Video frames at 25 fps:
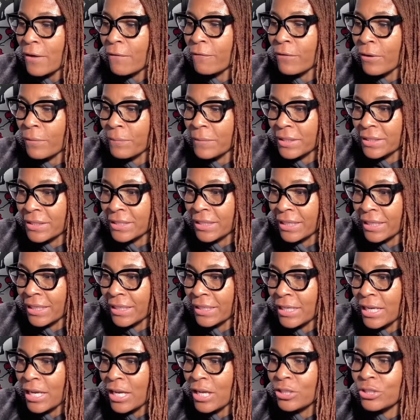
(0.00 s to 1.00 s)
from the
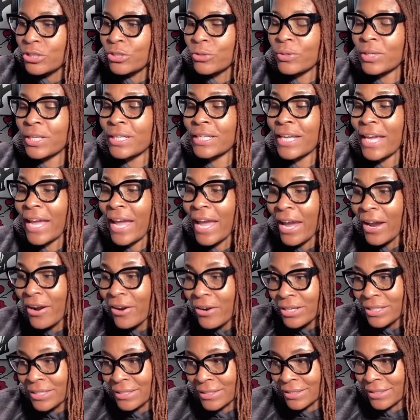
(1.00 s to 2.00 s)
dead, to an
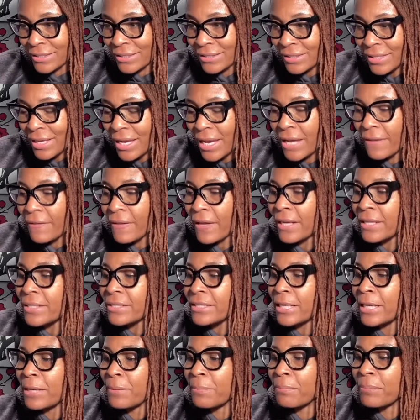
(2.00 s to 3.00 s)
inheritance that
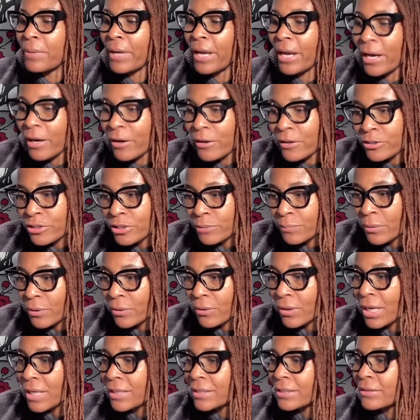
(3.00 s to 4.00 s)
is
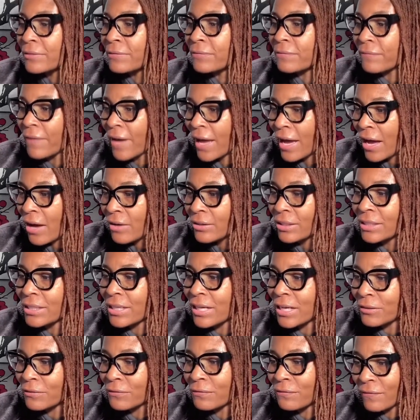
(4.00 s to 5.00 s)
imperishable, undefiled, and
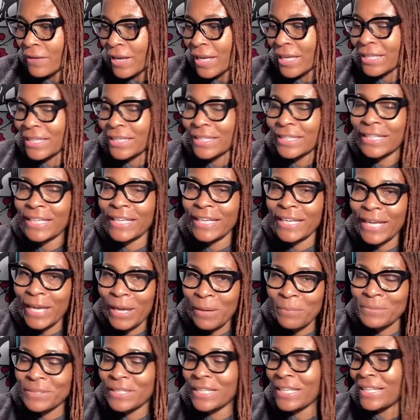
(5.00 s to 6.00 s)
unfading,
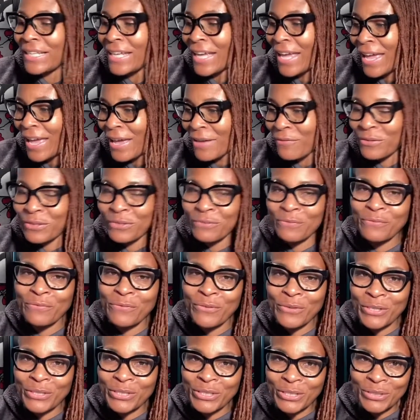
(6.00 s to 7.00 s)
kept in heaven
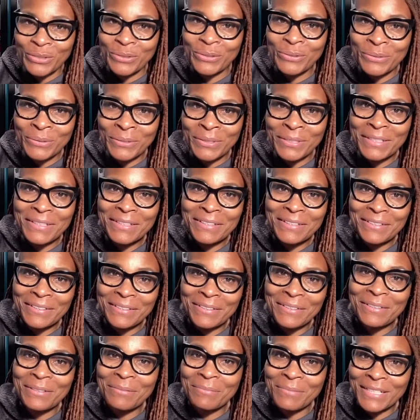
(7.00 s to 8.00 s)
for you.
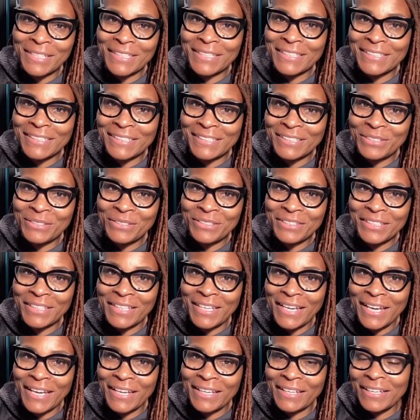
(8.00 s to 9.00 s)
Oh my goodness, you see
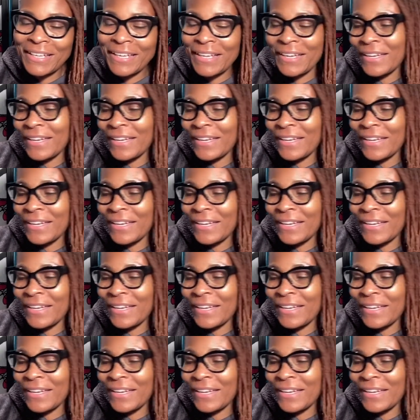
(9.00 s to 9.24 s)
that?